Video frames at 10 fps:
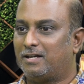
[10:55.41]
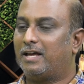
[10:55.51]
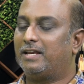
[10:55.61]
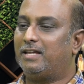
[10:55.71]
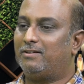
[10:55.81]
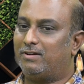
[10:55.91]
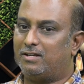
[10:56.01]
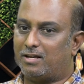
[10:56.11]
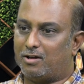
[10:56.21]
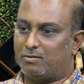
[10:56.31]
And
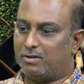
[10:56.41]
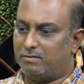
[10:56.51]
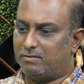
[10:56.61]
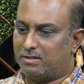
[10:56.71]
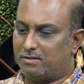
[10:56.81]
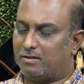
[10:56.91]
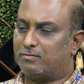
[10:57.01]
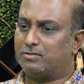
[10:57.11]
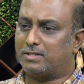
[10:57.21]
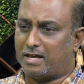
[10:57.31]
even now, even, of
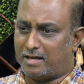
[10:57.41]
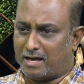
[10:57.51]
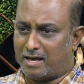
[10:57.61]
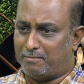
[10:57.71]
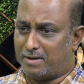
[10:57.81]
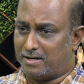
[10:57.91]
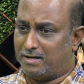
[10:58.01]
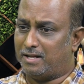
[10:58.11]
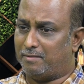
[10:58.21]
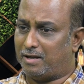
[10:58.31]
course, I'm
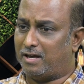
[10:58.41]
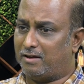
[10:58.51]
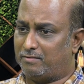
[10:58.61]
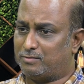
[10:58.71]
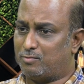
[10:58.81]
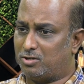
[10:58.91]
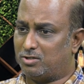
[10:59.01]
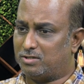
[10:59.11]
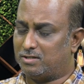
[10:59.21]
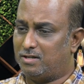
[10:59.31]
married, I have a small
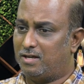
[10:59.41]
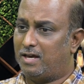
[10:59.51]
daughter.